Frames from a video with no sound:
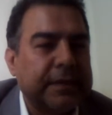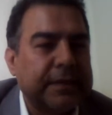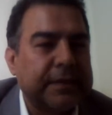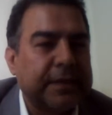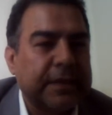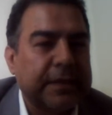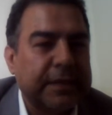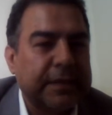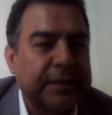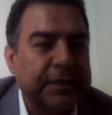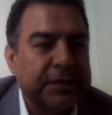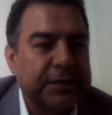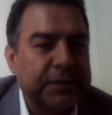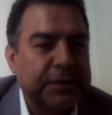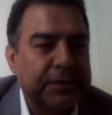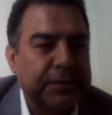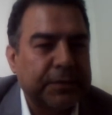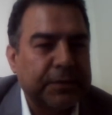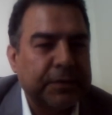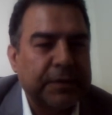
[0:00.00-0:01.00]
Secretary
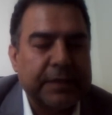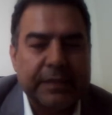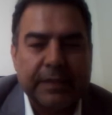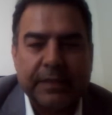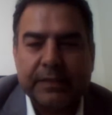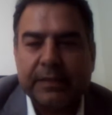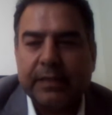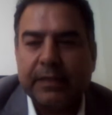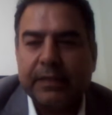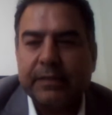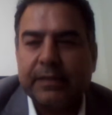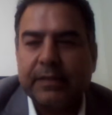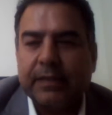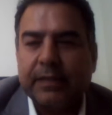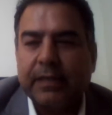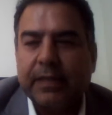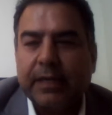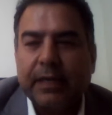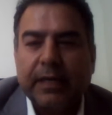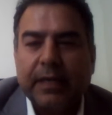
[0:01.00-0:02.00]
General, His
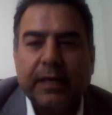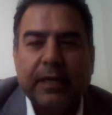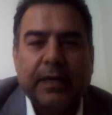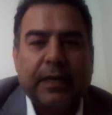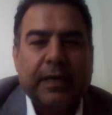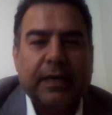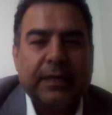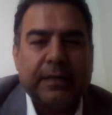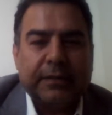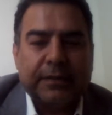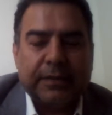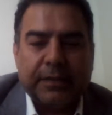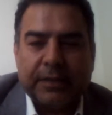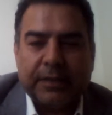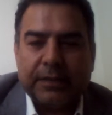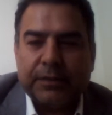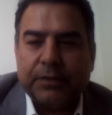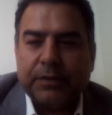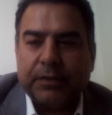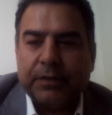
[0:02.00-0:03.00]
Excellency, and
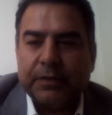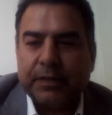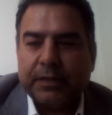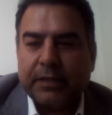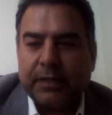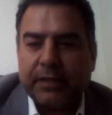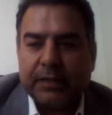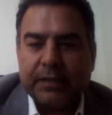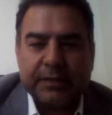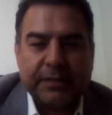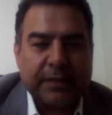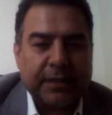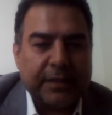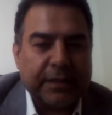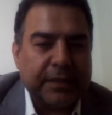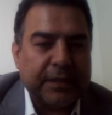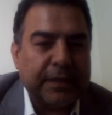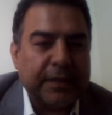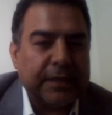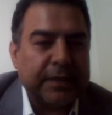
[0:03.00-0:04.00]
the other guys
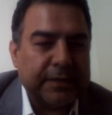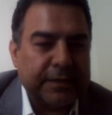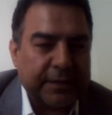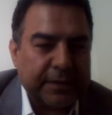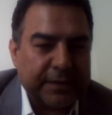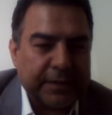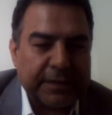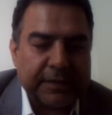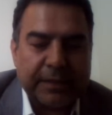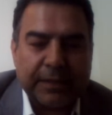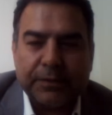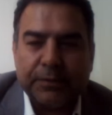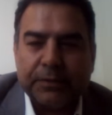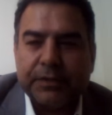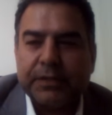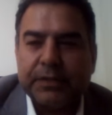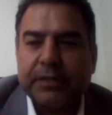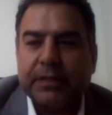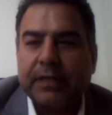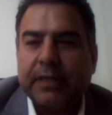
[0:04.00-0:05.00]
and
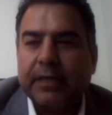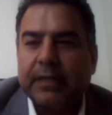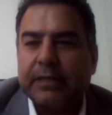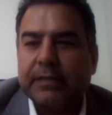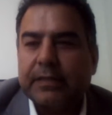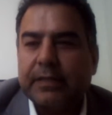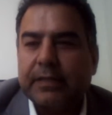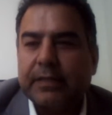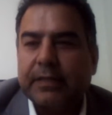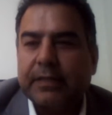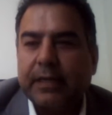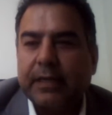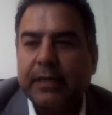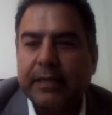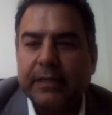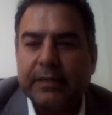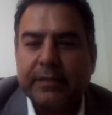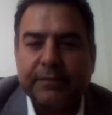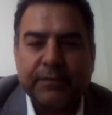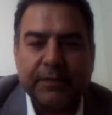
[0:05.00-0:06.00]
distinguished, let's say,
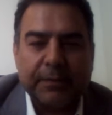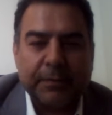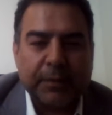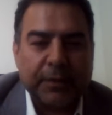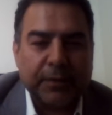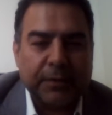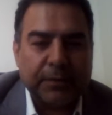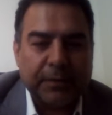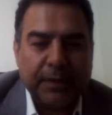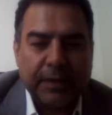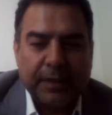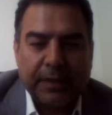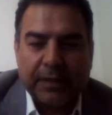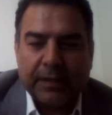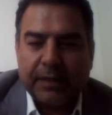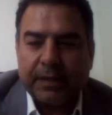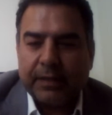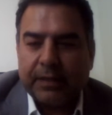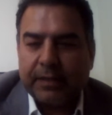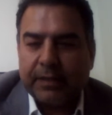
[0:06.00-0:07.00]
delegates from all
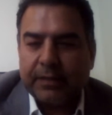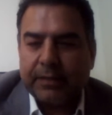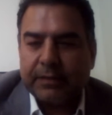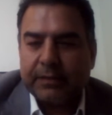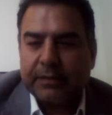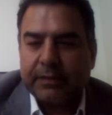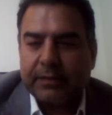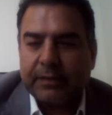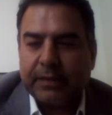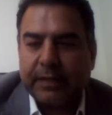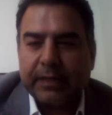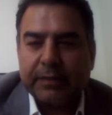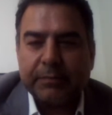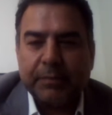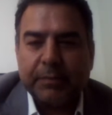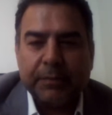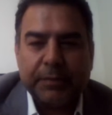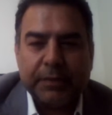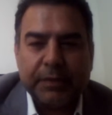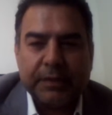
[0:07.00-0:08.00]
D8
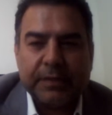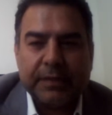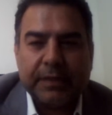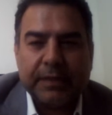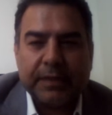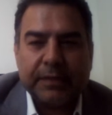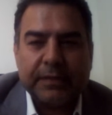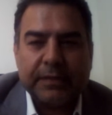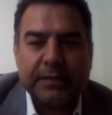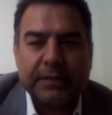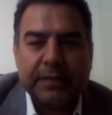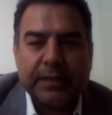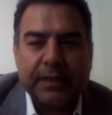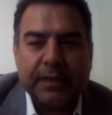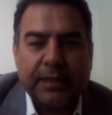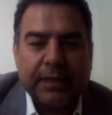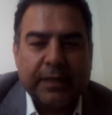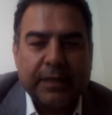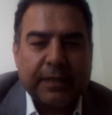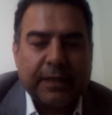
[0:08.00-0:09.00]
member states.
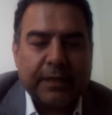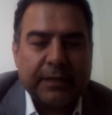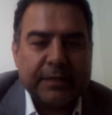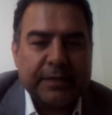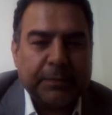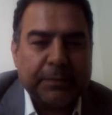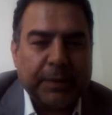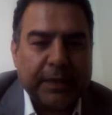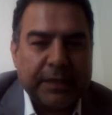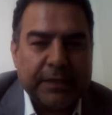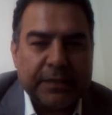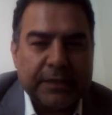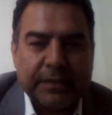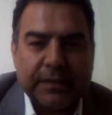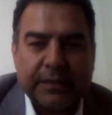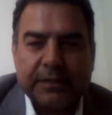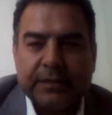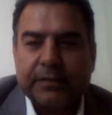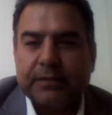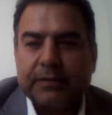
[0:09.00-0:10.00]
It's a
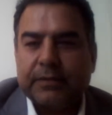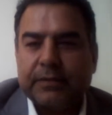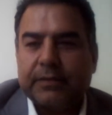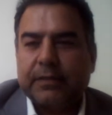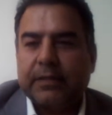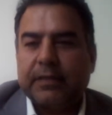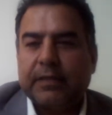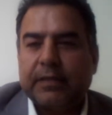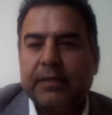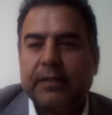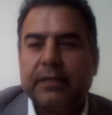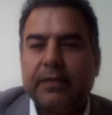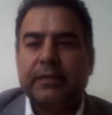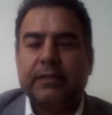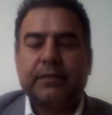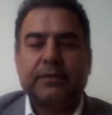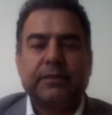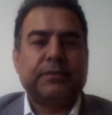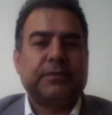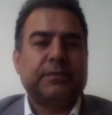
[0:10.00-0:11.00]
pleasure
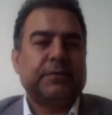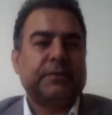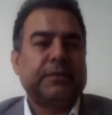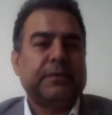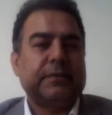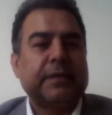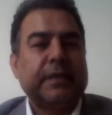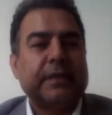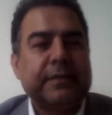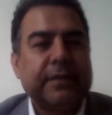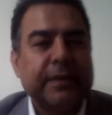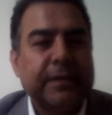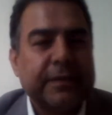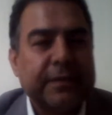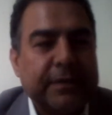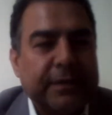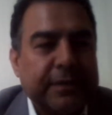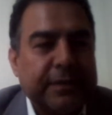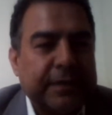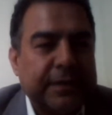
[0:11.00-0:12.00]
to
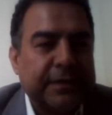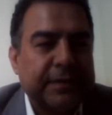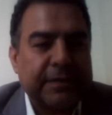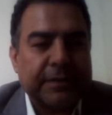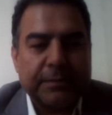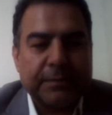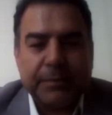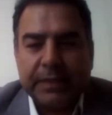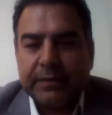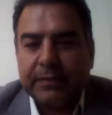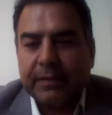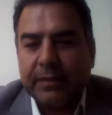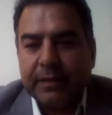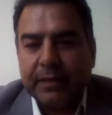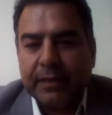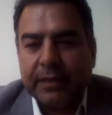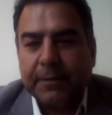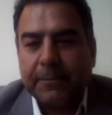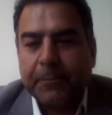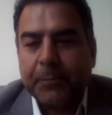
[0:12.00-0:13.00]
attend this
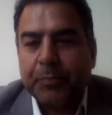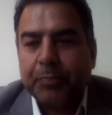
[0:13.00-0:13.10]
meeting.